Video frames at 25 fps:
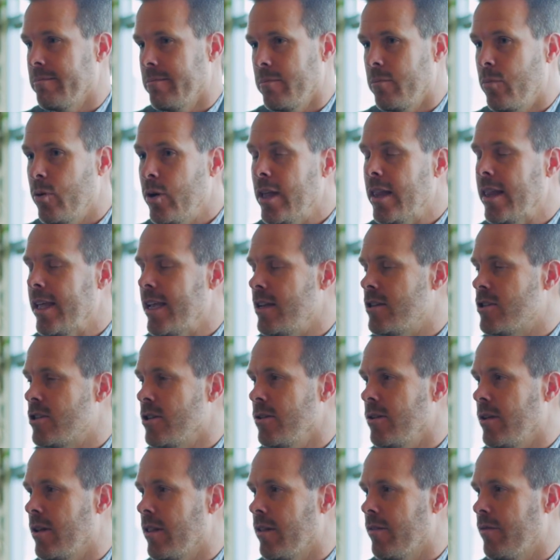really
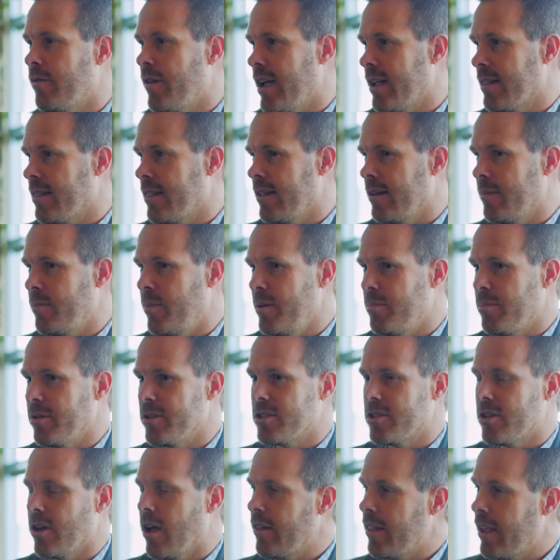due to the fact that people
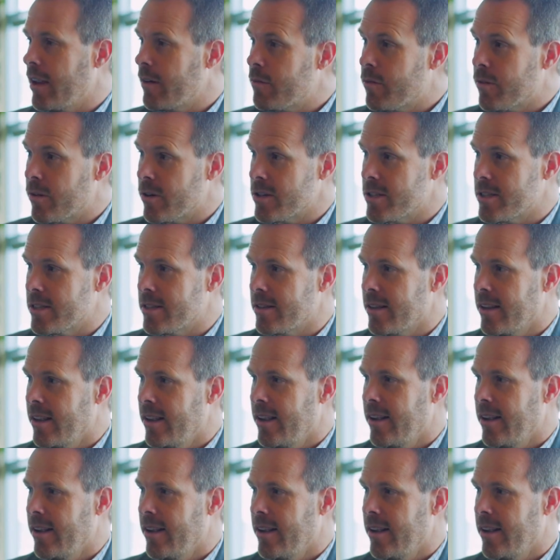saw that first